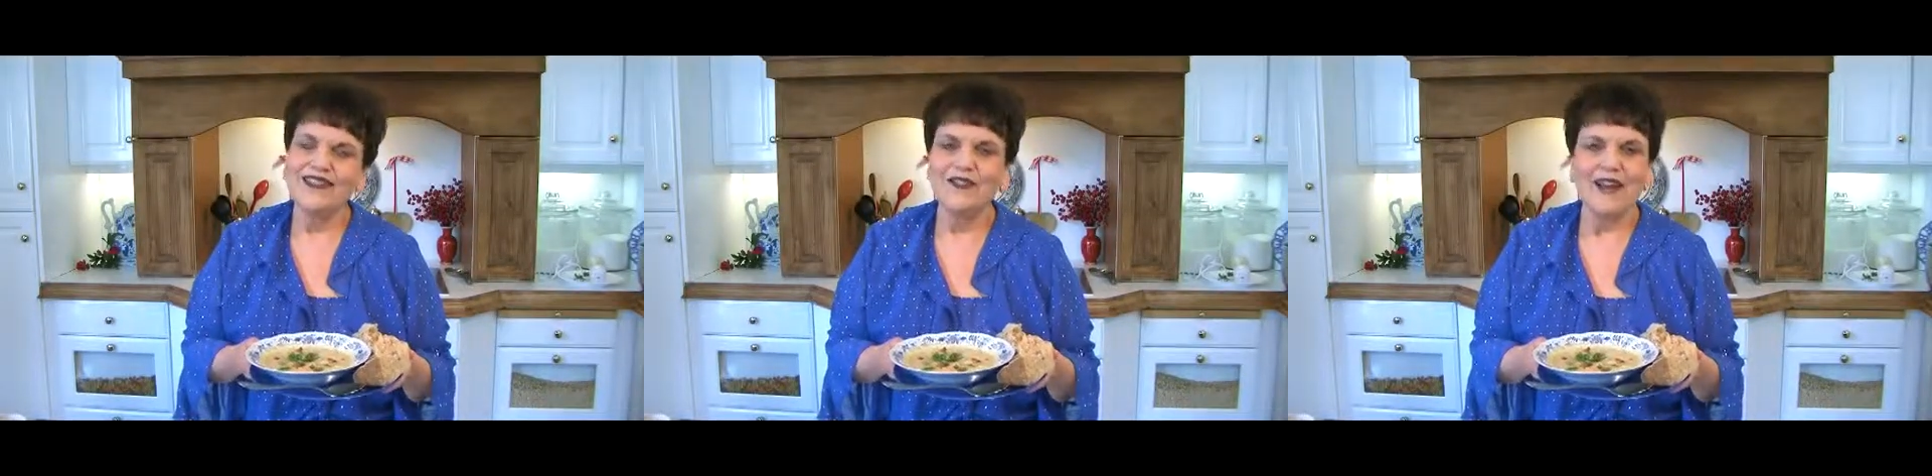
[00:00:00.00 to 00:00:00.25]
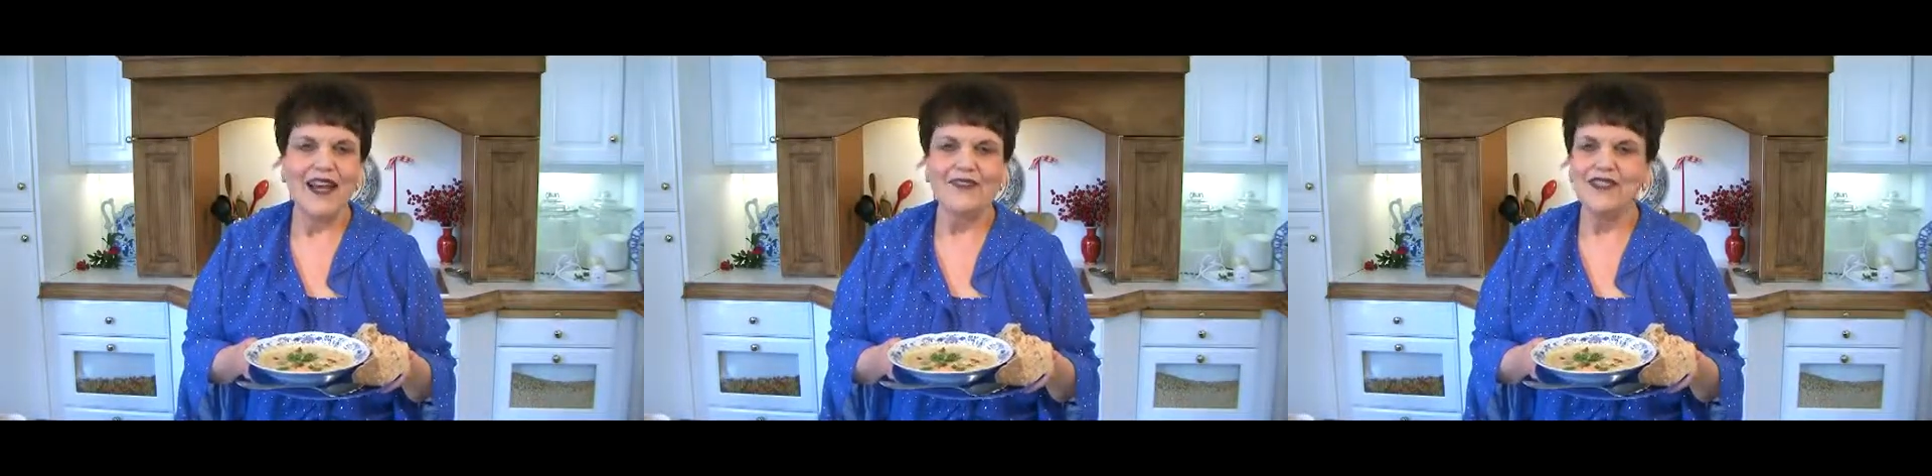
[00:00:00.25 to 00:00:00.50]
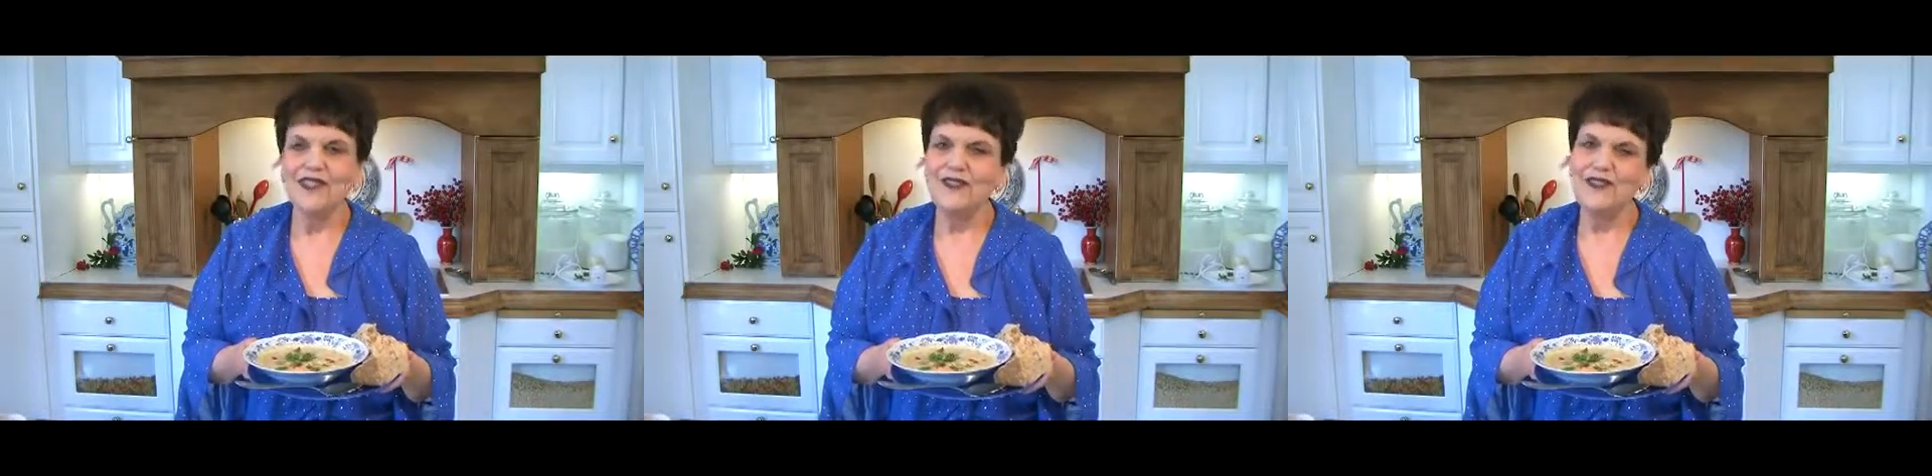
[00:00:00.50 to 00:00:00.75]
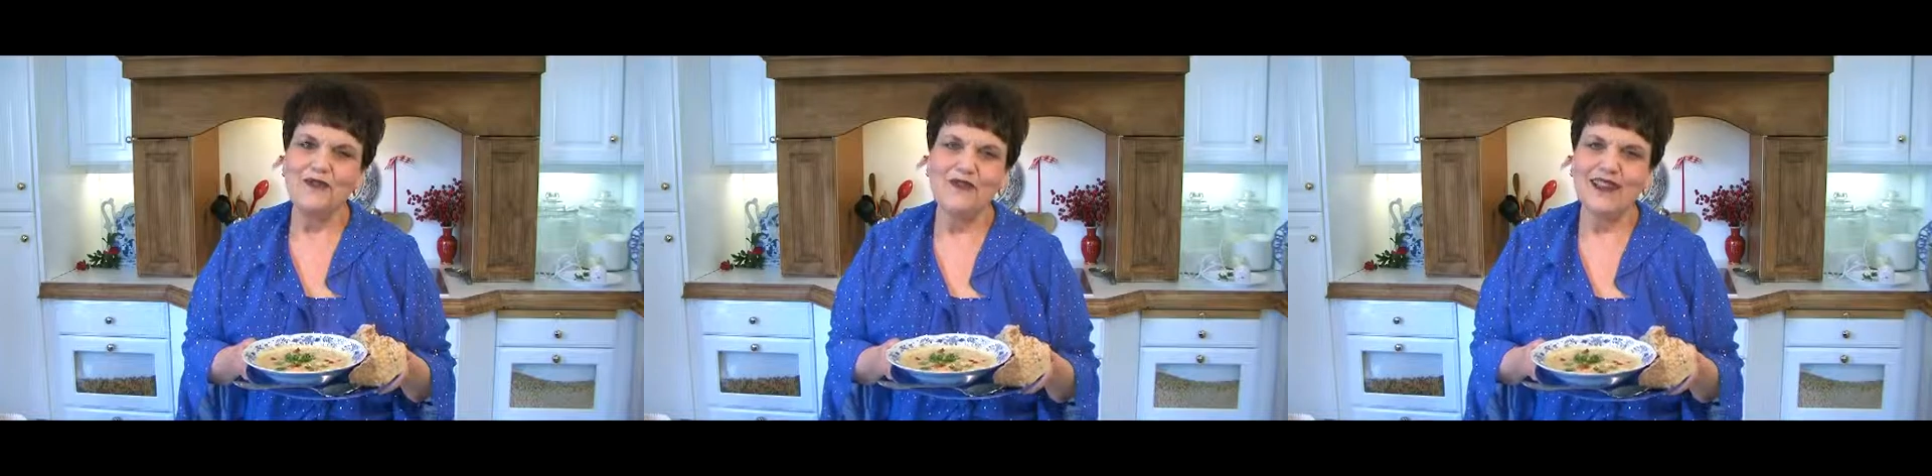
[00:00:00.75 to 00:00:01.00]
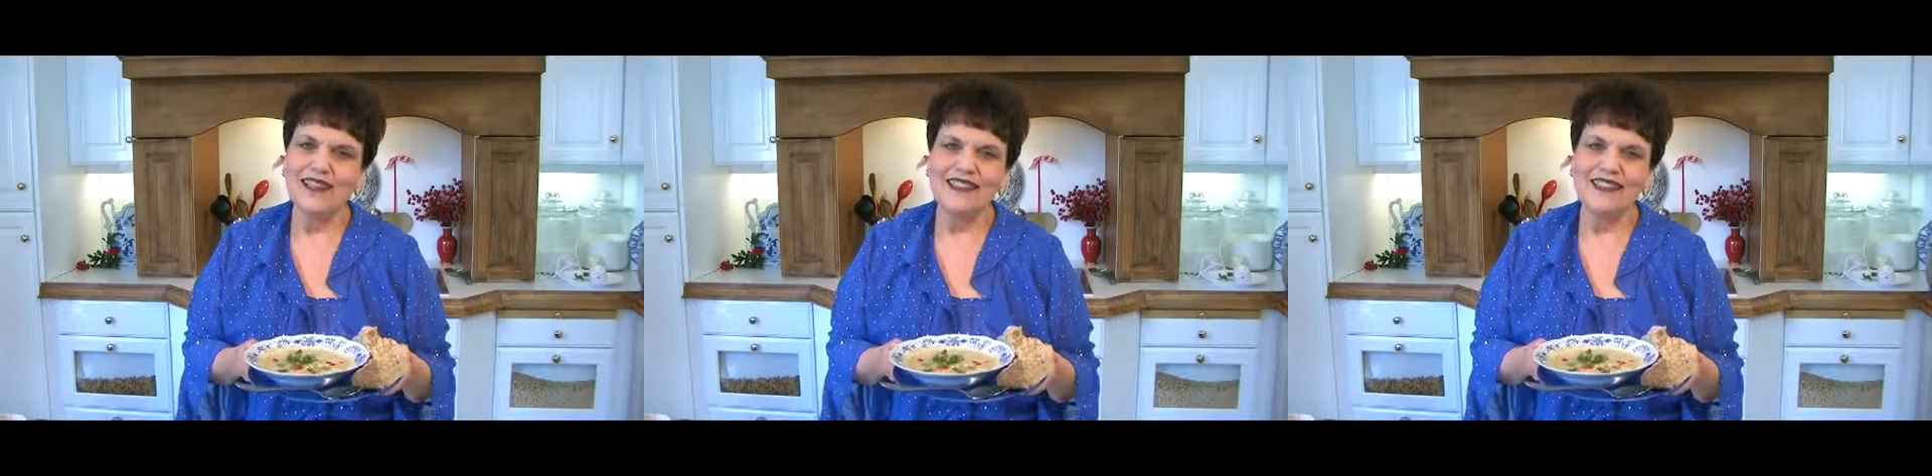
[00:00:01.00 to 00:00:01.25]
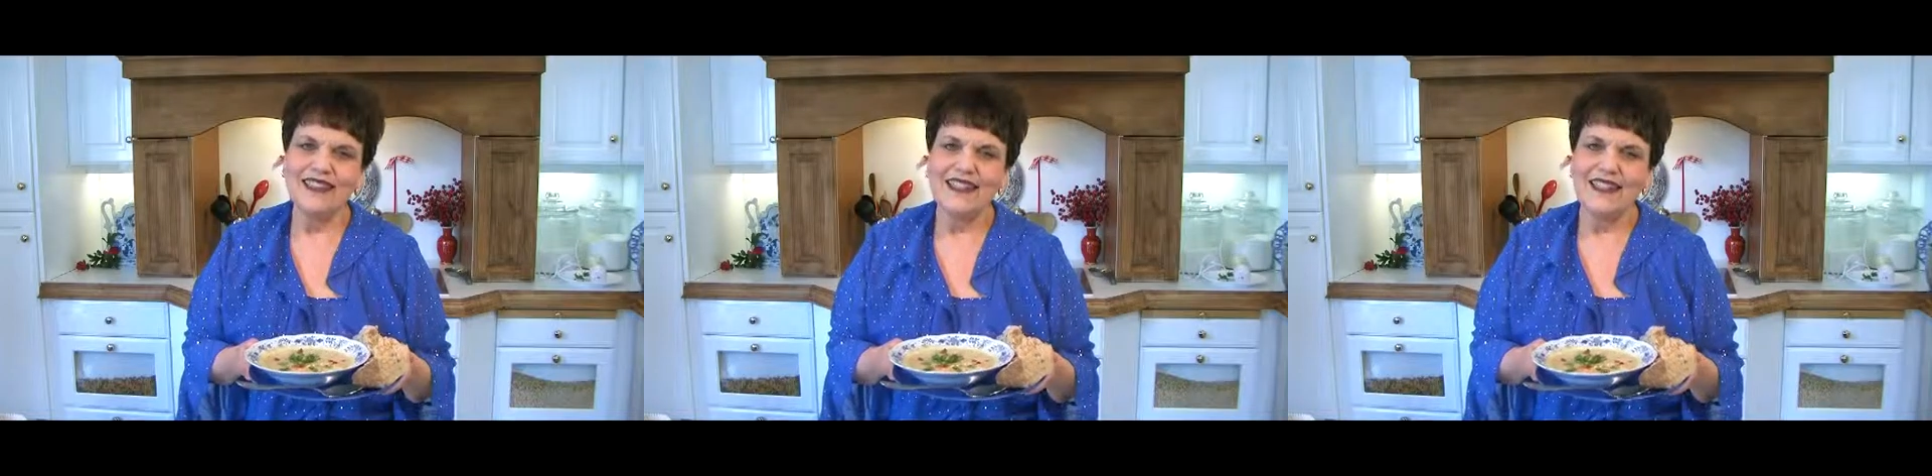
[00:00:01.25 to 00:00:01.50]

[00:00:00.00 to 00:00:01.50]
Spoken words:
Kraft, and new friends,